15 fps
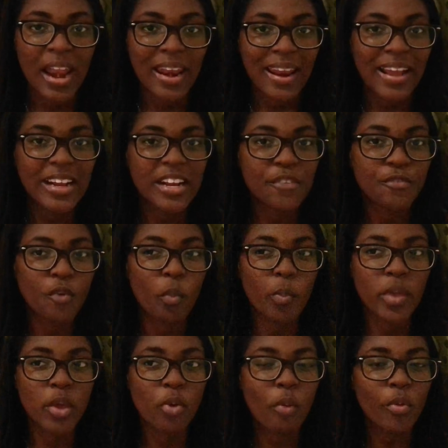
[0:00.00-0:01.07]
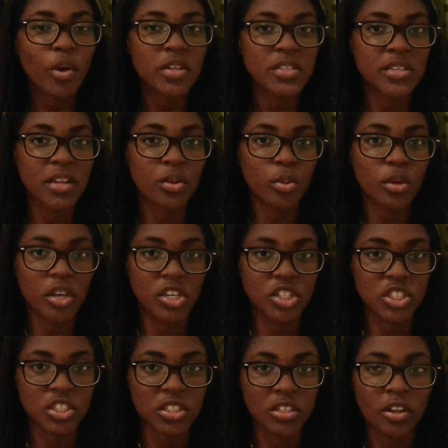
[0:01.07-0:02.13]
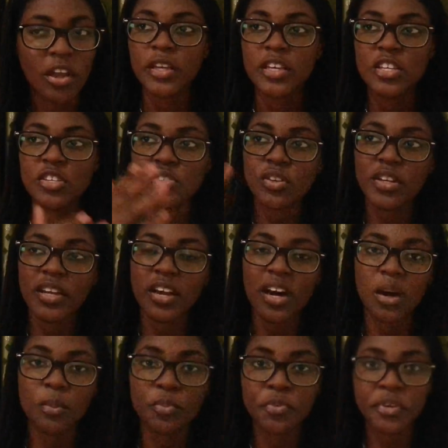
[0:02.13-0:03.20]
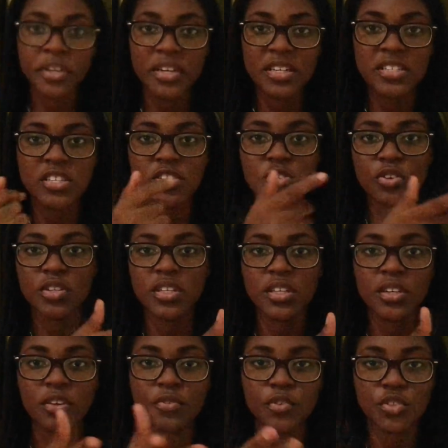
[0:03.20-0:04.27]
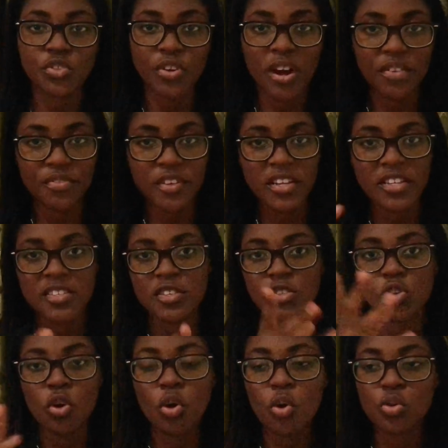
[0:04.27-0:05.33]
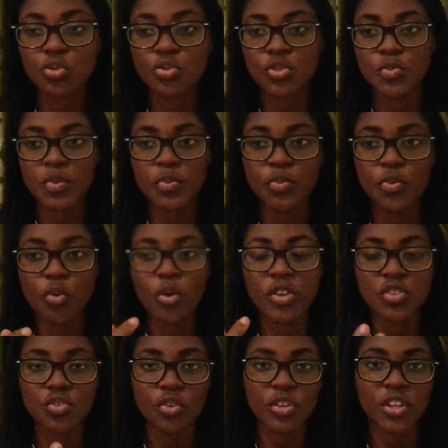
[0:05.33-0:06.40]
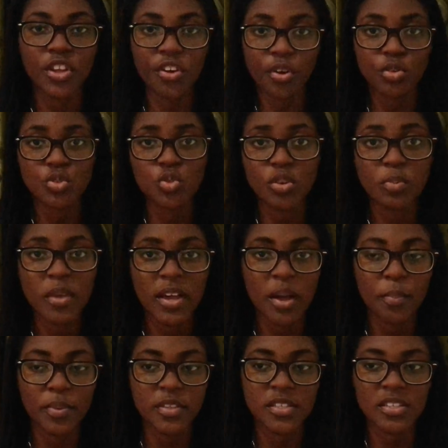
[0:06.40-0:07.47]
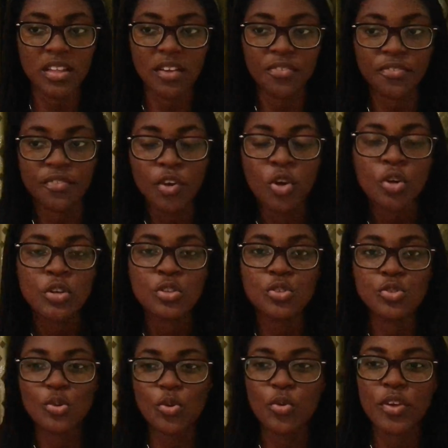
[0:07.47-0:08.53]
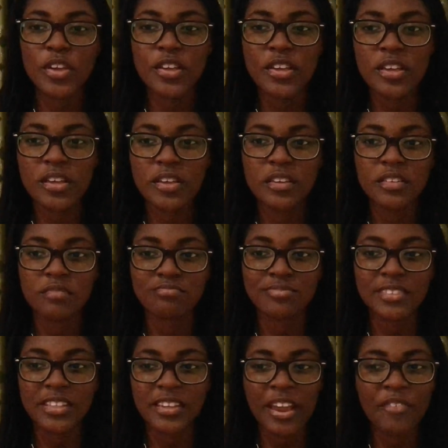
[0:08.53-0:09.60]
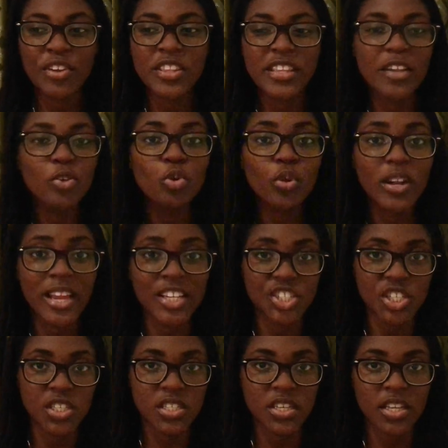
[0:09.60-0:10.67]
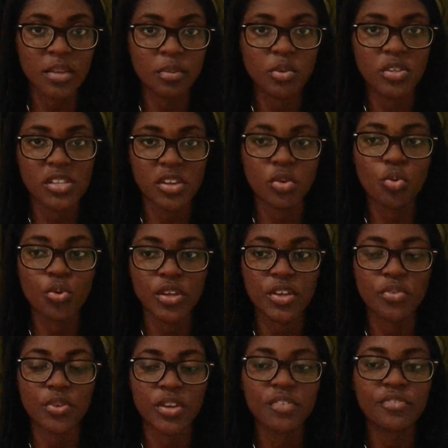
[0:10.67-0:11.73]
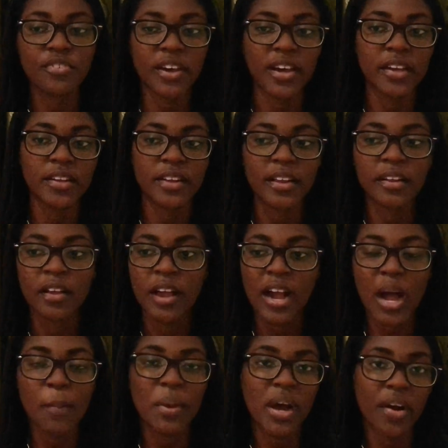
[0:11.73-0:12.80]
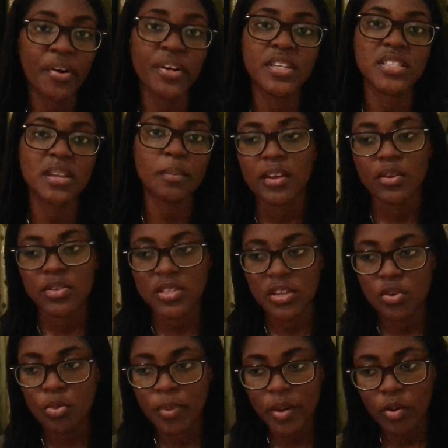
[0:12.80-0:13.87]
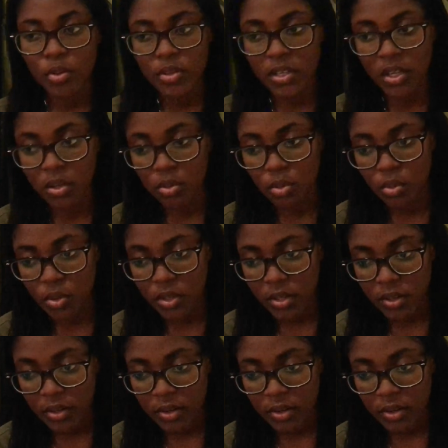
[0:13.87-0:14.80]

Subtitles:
Luckily for me, when we got to the location, he saw the cameras, he saw the photographers, he saw all those people, he saw the girls doing makeup and stuff. So everything looked legit to him. He was like, okay, fine, then come back around this time. And I was like, oh my God, thank God